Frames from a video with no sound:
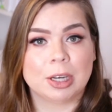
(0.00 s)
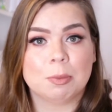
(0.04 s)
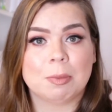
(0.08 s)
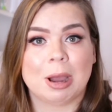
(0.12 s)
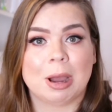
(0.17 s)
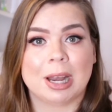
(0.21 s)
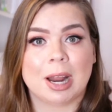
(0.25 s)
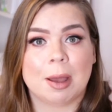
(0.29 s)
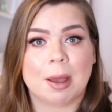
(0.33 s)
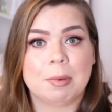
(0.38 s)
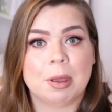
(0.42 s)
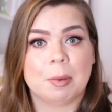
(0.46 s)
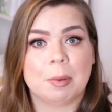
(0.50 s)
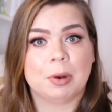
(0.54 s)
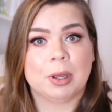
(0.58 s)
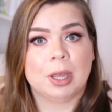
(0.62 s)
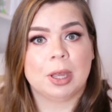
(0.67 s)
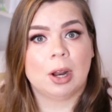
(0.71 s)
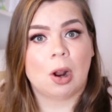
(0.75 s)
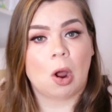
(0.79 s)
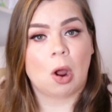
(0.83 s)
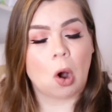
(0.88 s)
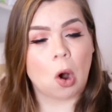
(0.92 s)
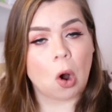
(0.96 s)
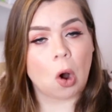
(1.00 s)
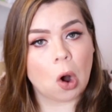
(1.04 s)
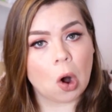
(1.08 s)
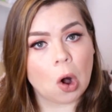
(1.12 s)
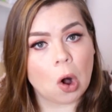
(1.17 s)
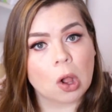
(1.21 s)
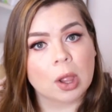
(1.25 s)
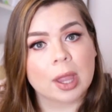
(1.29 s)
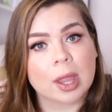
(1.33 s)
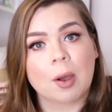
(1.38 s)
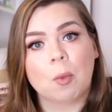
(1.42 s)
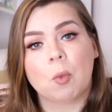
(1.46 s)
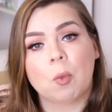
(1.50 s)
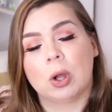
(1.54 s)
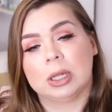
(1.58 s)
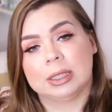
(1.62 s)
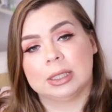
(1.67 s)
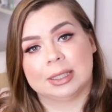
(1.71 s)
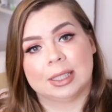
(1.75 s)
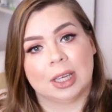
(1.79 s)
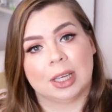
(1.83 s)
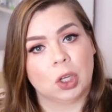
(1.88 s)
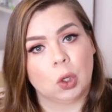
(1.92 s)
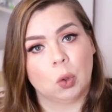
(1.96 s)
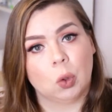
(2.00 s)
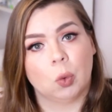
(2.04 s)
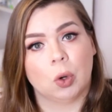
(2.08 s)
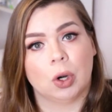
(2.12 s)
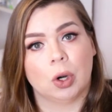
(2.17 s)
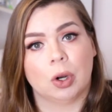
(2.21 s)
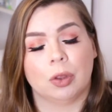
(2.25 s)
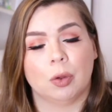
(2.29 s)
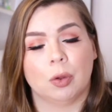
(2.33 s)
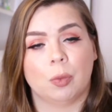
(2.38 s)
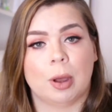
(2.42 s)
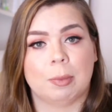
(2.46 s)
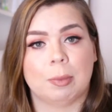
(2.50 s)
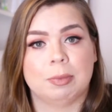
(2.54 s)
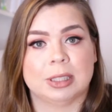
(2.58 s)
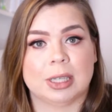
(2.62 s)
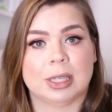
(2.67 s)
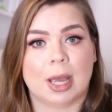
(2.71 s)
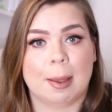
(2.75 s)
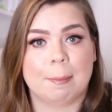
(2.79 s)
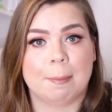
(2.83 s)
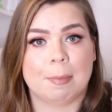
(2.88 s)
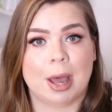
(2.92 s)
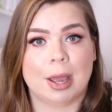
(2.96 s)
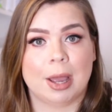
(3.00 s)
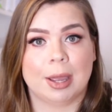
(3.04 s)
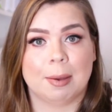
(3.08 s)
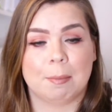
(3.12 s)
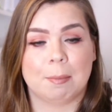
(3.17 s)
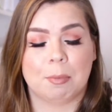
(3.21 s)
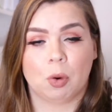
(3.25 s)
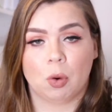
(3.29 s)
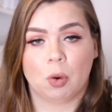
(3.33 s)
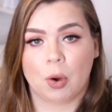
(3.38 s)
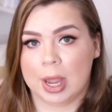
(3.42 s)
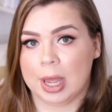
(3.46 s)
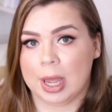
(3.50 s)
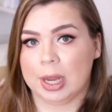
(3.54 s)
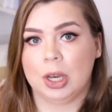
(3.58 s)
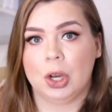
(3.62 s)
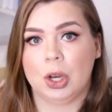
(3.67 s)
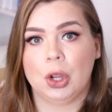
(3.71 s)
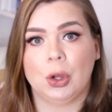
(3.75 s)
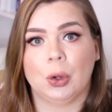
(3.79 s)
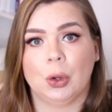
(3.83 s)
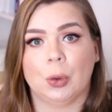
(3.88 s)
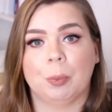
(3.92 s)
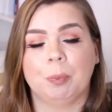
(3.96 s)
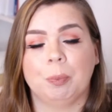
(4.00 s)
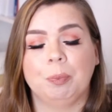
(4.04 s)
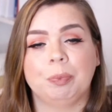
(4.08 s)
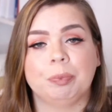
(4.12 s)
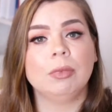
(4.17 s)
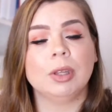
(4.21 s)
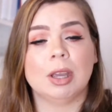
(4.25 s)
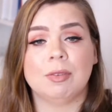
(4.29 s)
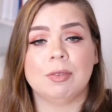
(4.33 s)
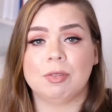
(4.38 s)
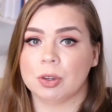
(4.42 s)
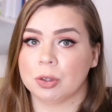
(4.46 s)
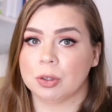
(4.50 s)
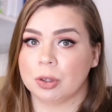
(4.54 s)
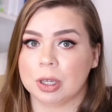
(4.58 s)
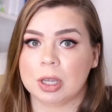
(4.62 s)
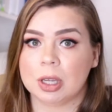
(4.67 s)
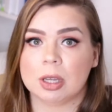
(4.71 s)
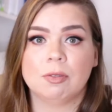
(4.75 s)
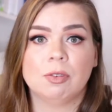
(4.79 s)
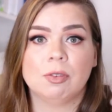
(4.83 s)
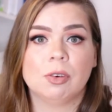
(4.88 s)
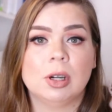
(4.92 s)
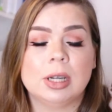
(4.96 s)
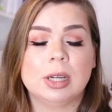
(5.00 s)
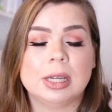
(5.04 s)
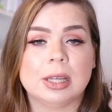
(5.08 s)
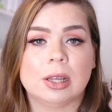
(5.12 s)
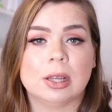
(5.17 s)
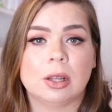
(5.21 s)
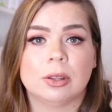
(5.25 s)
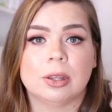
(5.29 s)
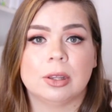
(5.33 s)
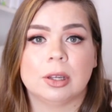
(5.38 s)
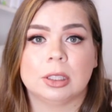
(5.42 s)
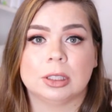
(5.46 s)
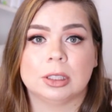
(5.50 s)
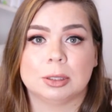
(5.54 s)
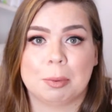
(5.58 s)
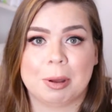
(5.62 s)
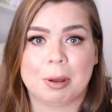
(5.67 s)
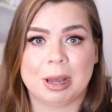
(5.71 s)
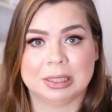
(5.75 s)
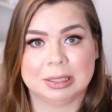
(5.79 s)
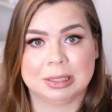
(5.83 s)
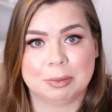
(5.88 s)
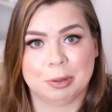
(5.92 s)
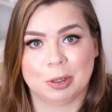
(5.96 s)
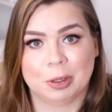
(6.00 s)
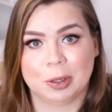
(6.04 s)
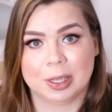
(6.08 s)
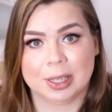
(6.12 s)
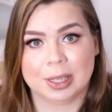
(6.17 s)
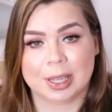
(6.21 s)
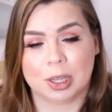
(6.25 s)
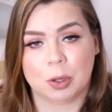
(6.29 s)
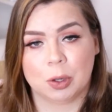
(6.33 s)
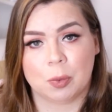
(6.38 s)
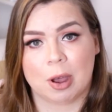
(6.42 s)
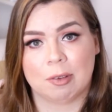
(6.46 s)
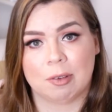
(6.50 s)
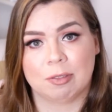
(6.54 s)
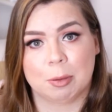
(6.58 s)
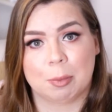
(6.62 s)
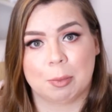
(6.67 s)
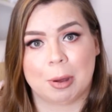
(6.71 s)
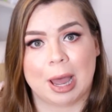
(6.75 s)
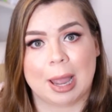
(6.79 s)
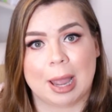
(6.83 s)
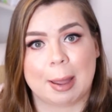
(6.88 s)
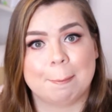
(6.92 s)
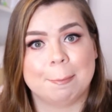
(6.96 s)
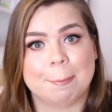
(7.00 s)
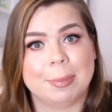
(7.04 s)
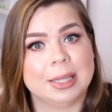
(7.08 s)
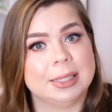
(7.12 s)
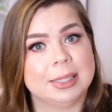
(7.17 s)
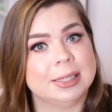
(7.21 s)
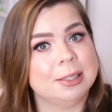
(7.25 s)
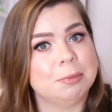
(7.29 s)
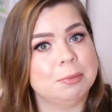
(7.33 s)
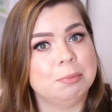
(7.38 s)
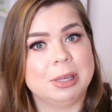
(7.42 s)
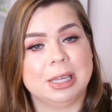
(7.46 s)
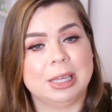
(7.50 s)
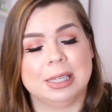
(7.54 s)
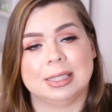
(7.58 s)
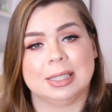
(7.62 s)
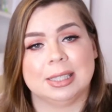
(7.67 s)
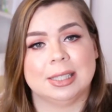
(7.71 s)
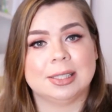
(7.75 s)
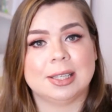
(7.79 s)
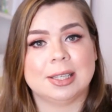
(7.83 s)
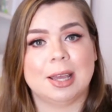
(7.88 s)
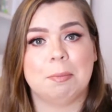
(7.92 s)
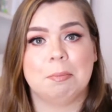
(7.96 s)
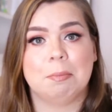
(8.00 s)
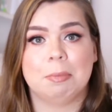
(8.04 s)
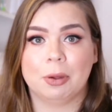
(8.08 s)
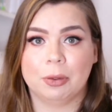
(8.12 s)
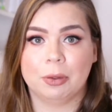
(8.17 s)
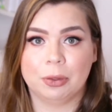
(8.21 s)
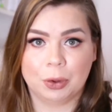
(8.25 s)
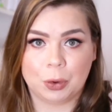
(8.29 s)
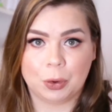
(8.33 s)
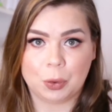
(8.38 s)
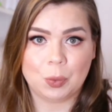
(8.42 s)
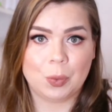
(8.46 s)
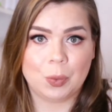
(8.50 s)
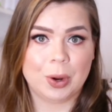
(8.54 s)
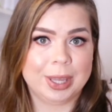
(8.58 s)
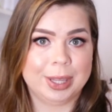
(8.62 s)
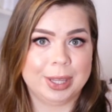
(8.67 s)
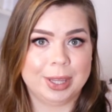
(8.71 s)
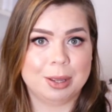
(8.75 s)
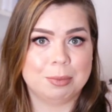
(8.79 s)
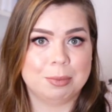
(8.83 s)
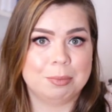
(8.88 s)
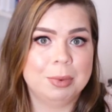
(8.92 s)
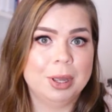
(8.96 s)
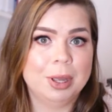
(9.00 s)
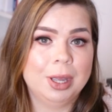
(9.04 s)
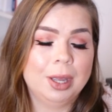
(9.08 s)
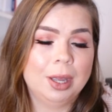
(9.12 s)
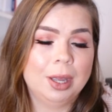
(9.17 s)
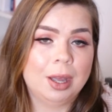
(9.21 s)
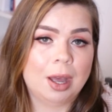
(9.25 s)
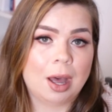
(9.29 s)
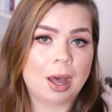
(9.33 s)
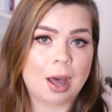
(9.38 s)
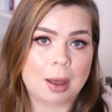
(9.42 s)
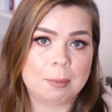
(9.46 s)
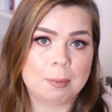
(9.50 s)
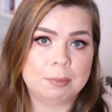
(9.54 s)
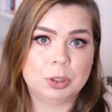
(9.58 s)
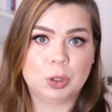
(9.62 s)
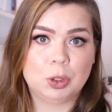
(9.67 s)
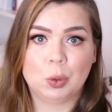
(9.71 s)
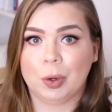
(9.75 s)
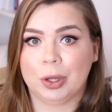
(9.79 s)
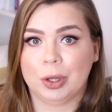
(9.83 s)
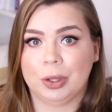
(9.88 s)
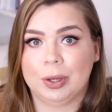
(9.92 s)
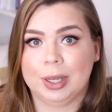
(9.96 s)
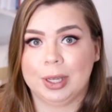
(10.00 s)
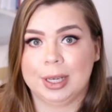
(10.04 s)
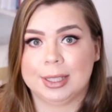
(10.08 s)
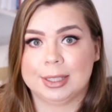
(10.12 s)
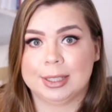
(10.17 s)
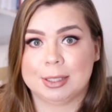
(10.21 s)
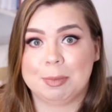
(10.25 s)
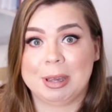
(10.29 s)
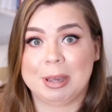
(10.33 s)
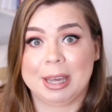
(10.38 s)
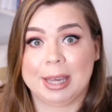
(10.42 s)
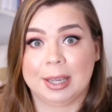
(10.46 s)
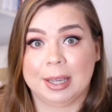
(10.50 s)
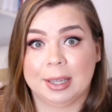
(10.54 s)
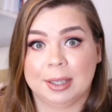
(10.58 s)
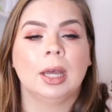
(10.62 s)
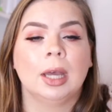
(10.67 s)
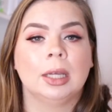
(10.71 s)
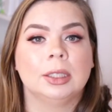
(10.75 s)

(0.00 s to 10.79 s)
You might not be able to get it all at once like you would on the website buying it brand new. If you're looking for a deal, there's a possibility that you'll have to buy bits and pieces and build the curriculum up to what you need it to be.